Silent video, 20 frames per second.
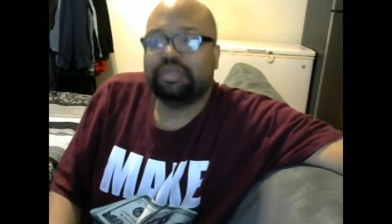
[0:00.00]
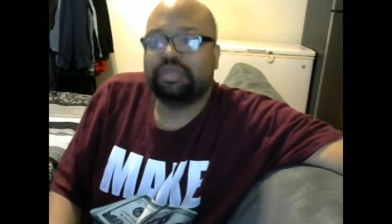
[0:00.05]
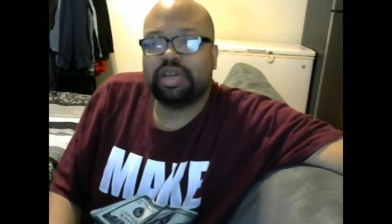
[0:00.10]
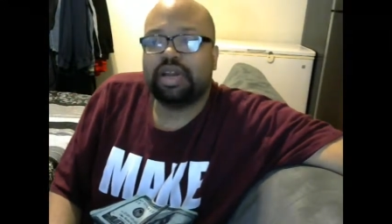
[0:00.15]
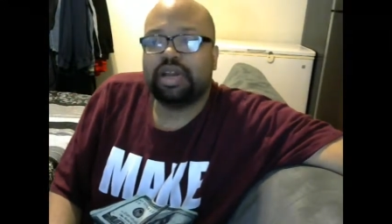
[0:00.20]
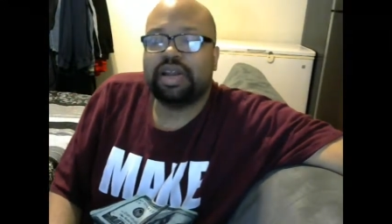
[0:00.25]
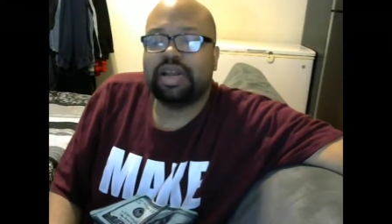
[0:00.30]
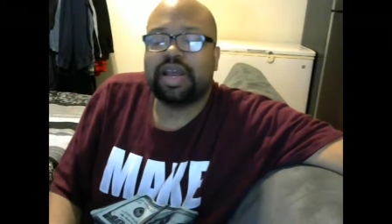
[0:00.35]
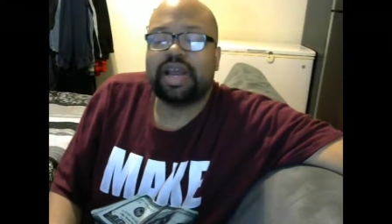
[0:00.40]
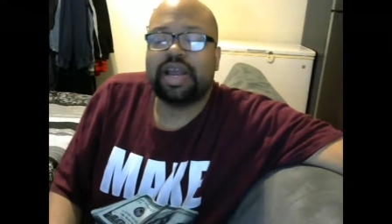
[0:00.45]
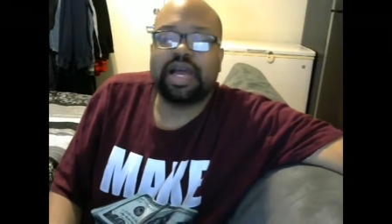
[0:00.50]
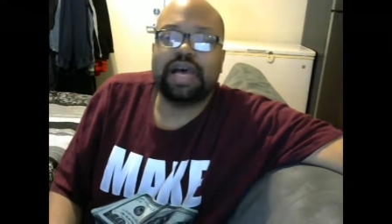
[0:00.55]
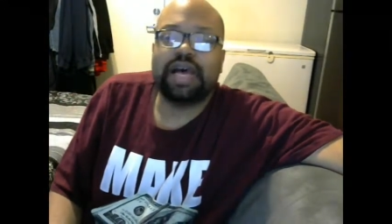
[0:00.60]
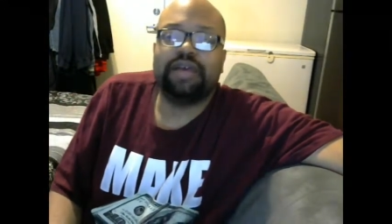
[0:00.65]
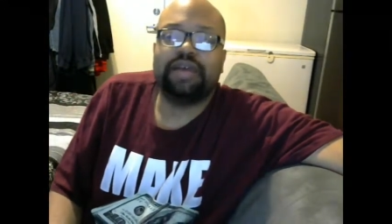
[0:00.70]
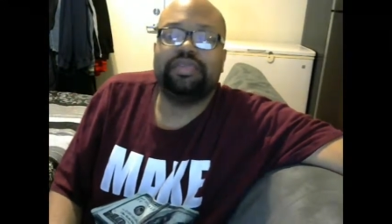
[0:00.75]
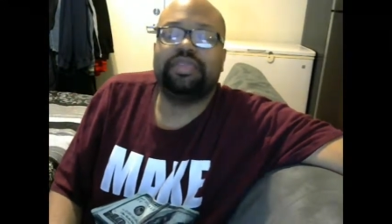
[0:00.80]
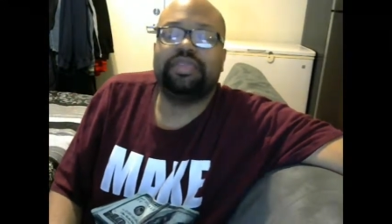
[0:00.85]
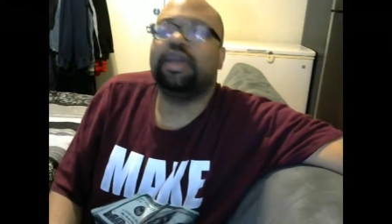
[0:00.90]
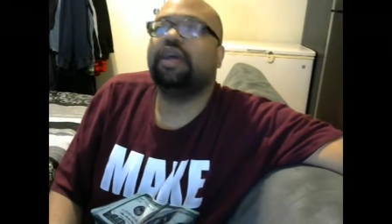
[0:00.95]
they're not
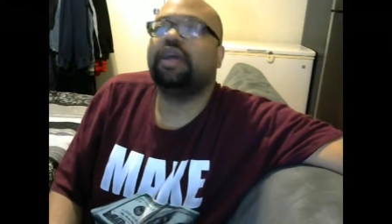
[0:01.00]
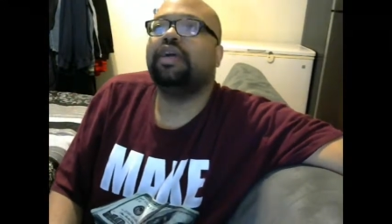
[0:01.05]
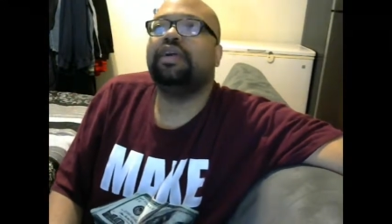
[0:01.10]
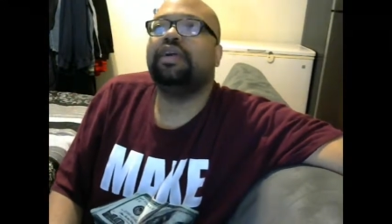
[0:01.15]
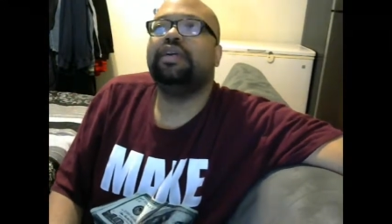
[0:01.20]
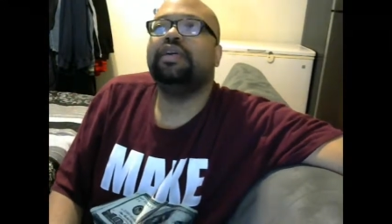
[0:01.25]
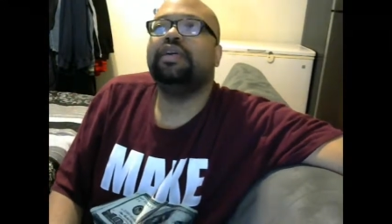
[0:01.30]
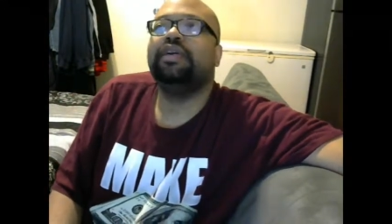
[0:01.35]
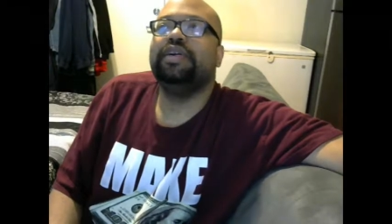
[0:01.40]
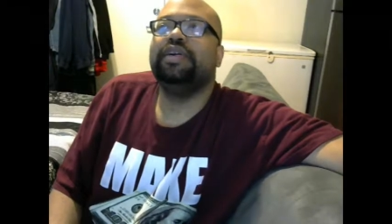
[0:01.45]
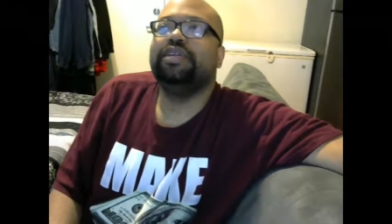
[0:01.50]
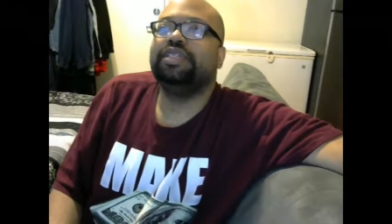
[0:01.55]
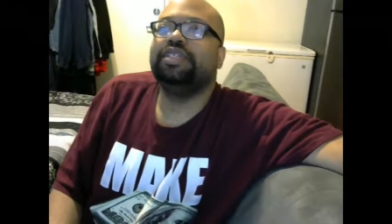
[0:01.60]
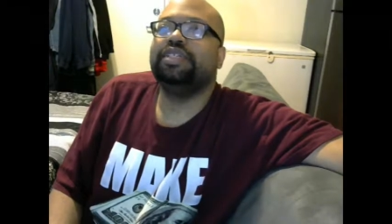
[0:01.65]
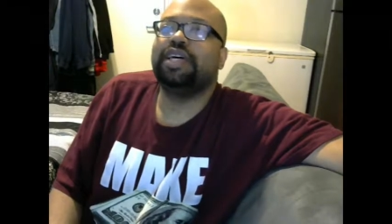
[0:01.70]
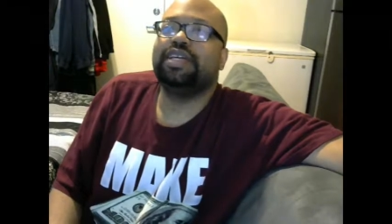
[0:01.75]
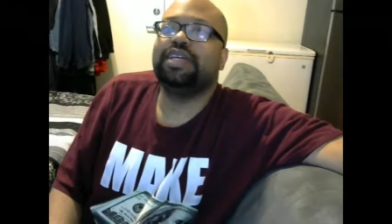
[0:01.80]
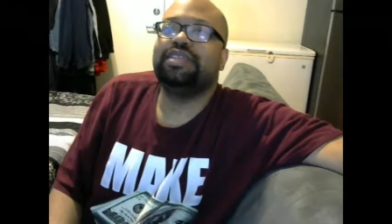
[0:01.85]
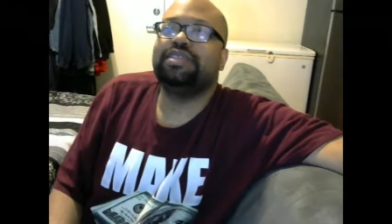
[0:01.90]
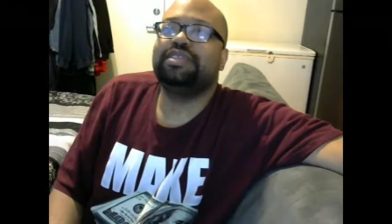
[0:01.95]
out there
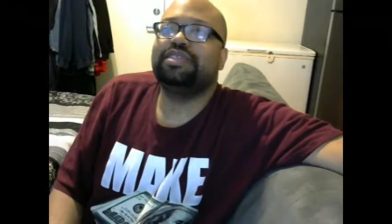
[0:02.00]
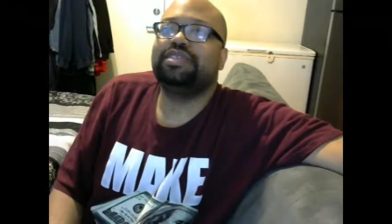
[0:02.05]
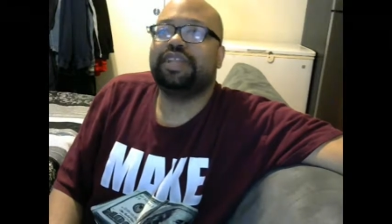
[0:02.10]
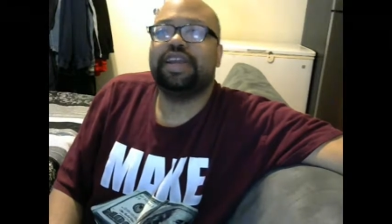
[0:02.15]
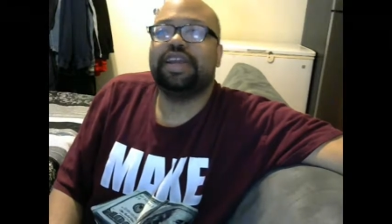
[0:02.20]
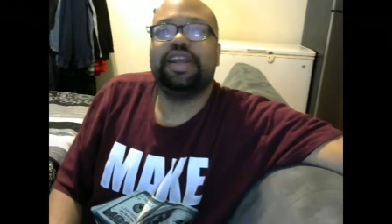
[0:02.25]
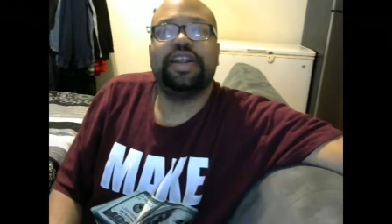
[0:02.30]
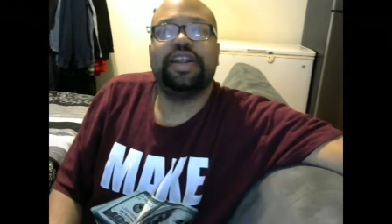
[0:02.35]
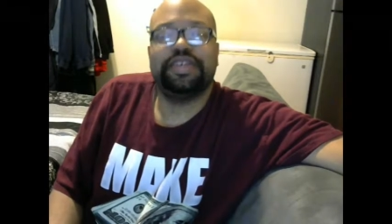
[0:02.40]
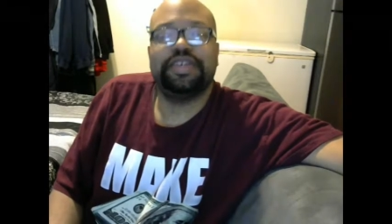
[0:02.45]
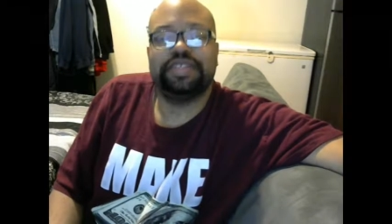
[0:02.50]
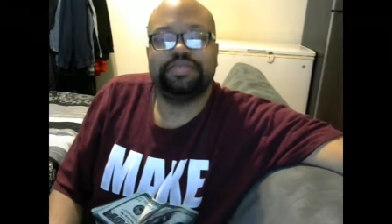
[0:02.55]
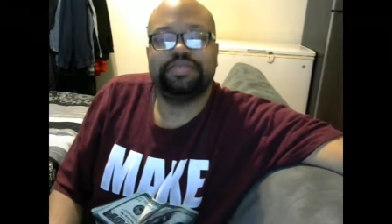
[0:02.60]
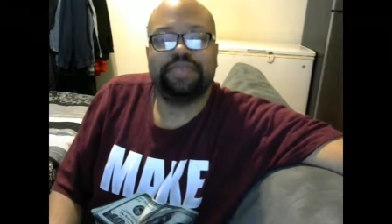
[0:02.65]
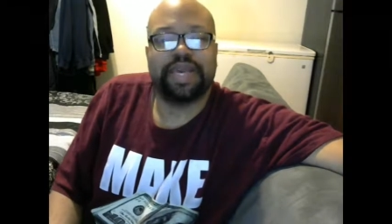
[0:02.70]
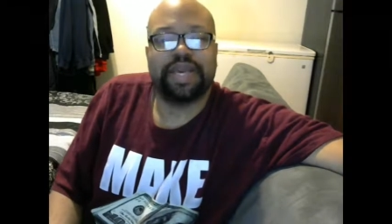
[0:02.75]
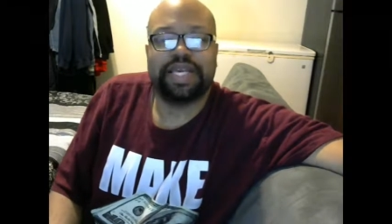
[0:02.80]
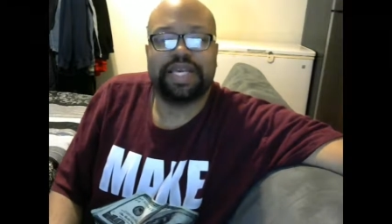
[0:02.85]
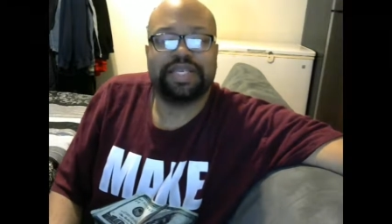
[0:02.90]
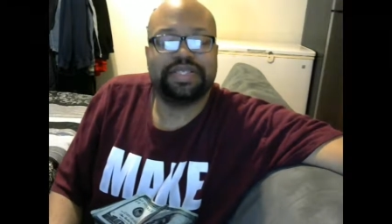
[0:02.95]
just staring into
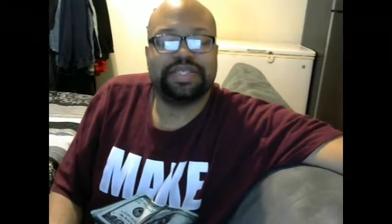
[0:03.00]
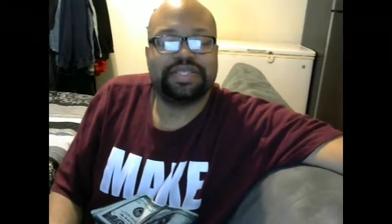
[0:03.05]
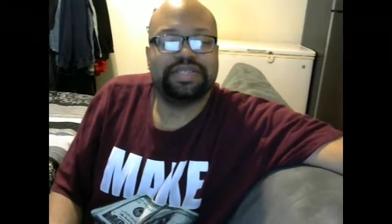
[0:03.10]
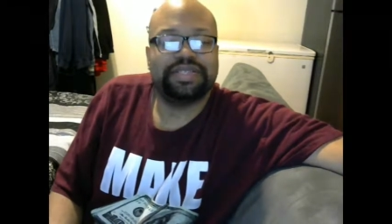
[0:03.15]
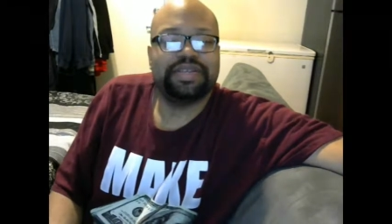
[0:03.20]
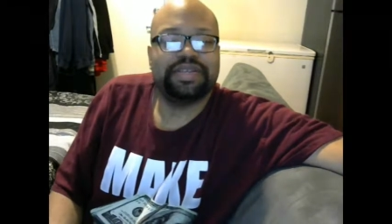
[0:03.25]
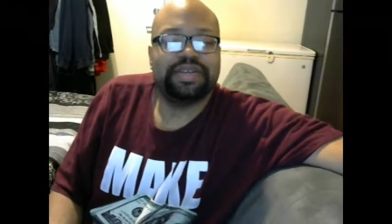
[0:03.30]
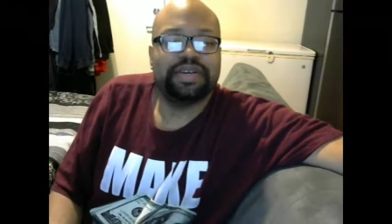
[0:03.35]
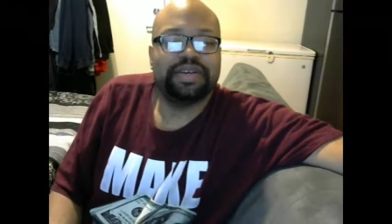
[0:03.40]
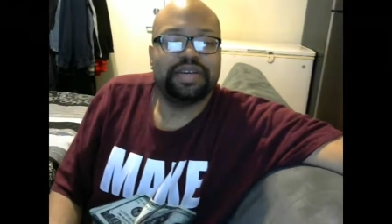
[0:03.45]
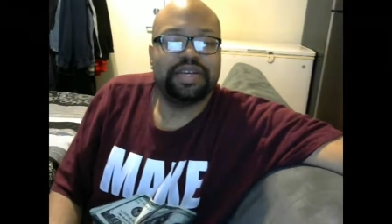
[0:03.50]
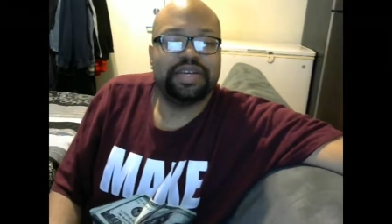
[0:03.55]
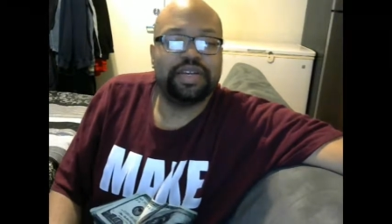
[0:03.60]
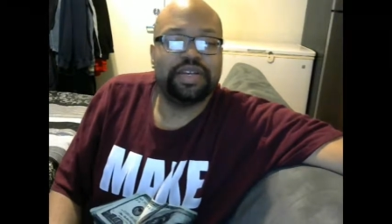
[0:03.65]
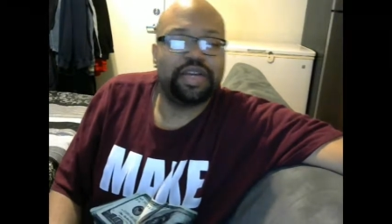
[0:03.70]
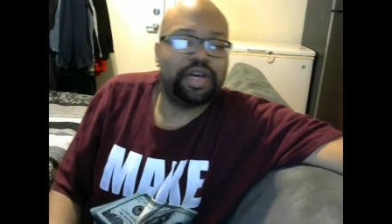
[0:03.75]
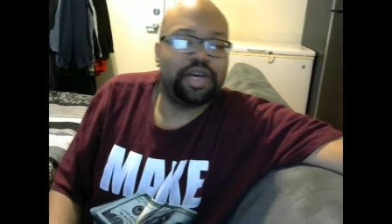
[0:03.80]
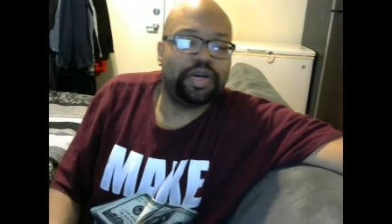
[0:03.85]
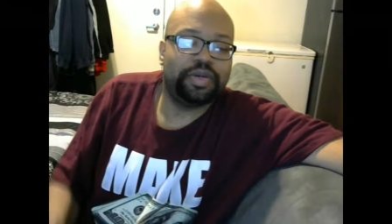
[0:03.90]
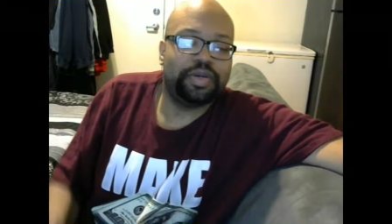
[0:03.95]
space,
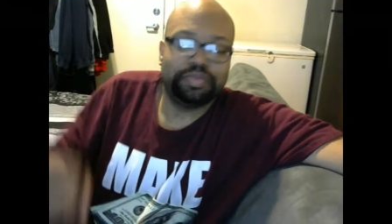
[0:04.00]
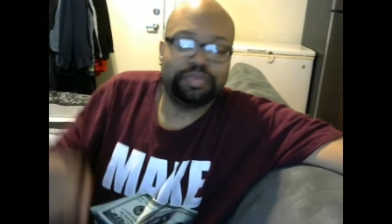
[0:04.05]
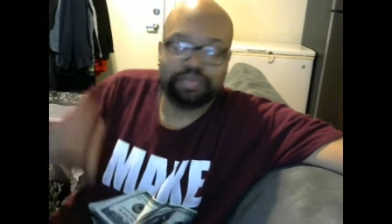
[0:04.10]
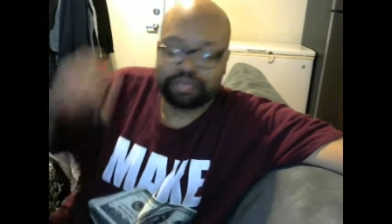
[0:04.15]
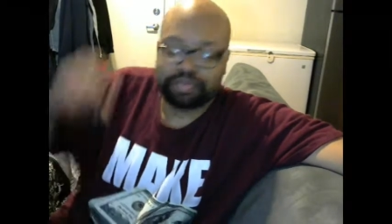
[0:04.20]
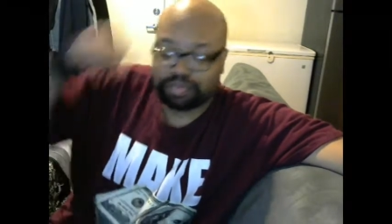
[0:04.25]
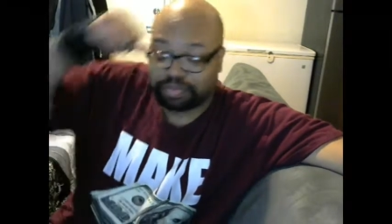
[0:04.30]
you know.